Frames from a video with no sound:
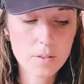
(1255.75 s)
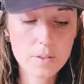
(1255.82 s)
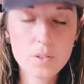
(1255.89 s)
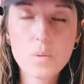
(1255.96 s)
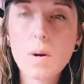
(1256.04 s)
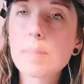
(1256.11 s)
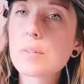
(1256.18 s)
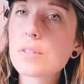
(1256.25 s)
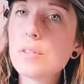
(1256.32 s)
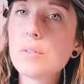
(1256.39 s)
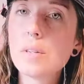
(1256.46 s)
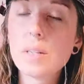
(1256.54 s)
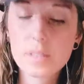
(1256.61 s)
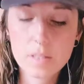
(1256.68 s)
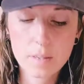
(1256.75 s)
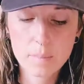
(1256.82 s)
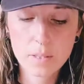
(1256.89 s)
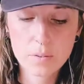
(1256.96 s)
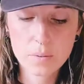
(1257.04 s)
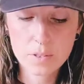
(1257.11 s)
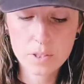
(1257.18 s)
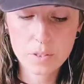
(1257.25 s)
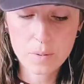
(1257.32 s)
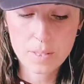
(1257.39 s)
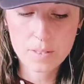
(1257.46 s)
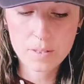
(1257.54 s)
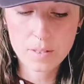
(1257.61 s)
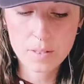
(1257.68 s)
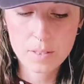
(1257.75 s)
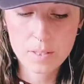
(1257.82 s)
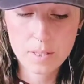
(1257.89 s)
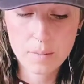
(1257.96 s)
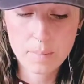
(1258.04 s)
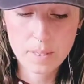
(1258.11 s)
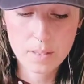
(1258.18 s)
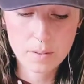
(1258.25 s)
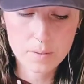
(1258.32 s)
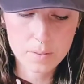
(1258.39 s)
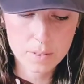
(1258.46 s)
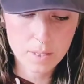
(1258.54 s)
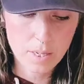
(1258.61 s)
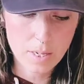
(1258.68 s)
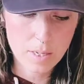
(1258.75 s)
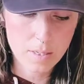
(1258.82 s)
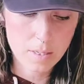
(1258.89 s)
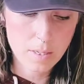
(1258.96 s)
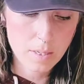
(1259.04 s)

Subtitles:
New opportunities coming towards you. I saw the Ten of Pentacles again.